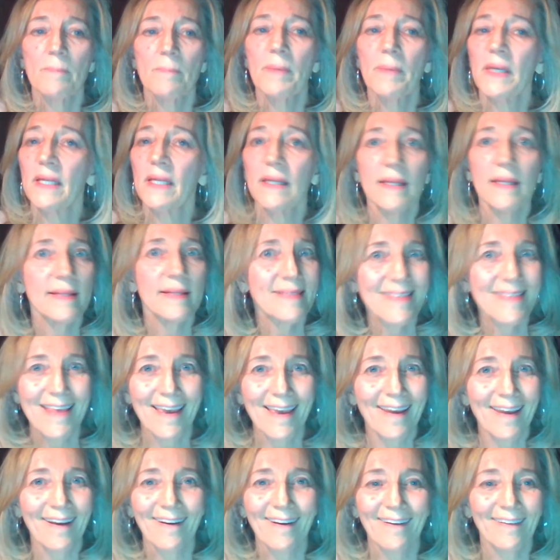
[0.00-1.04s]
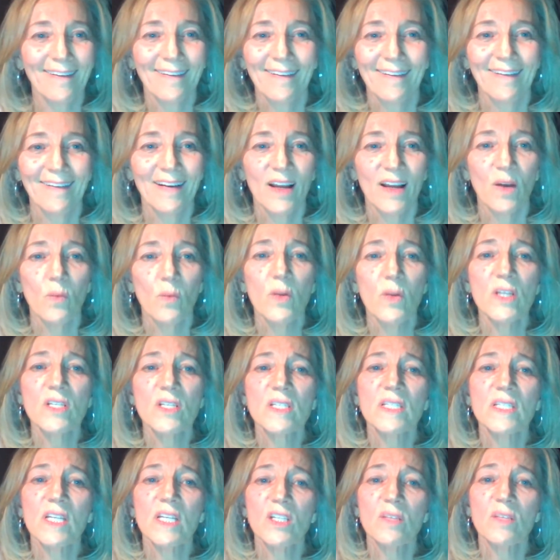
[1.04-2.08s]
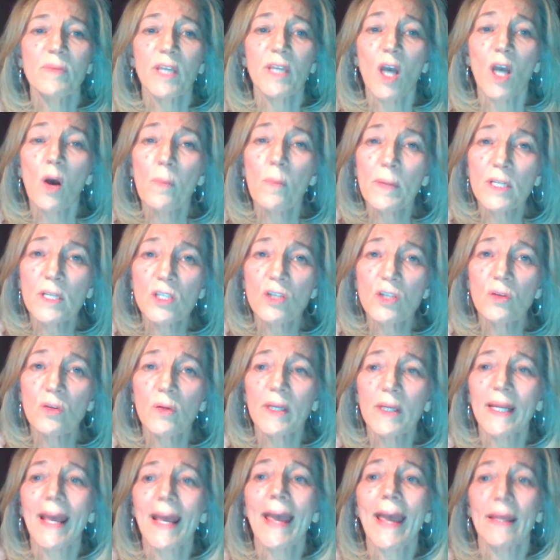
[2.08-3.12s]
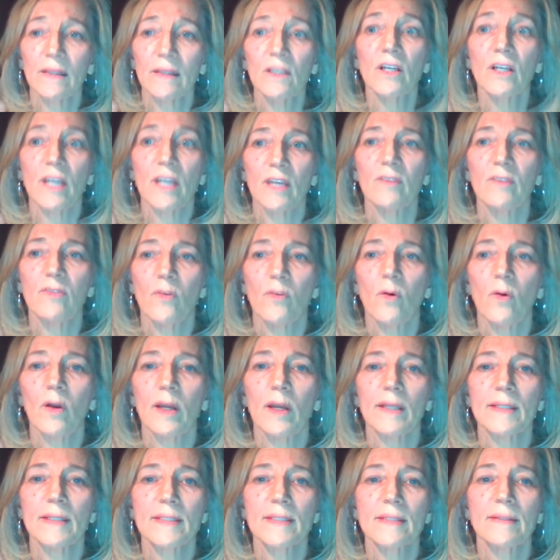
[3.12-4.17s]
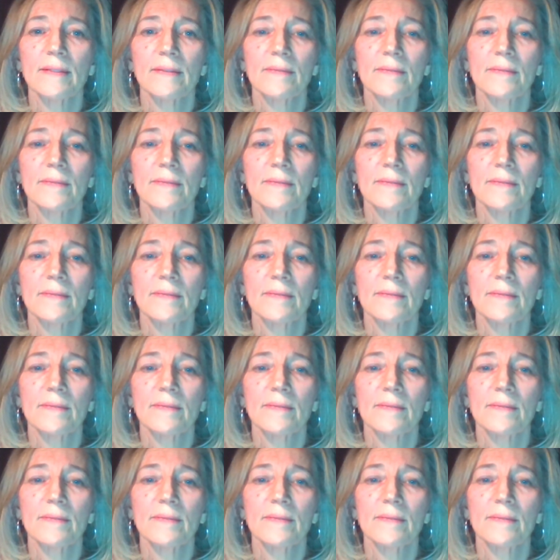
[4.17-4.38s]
But it is there. We just need to be open to it and looking for it.